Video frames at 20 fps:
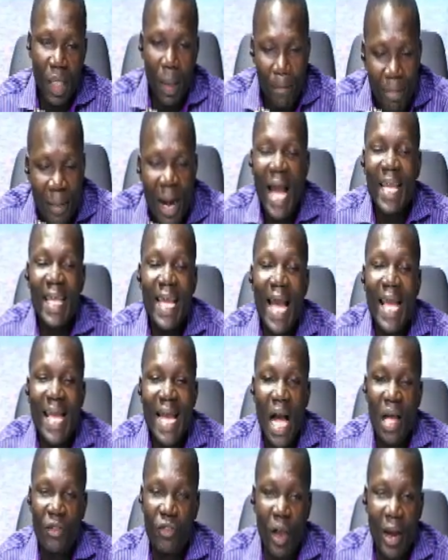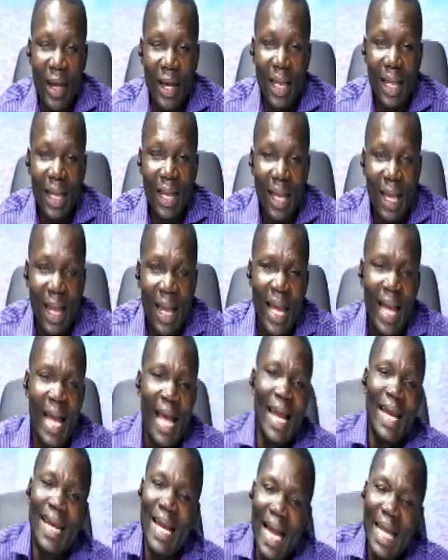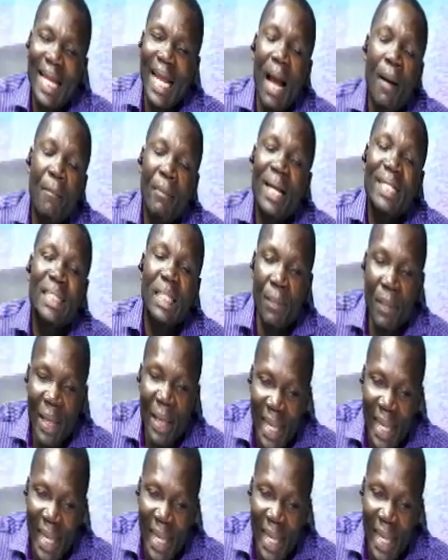bra ye asore na camera timi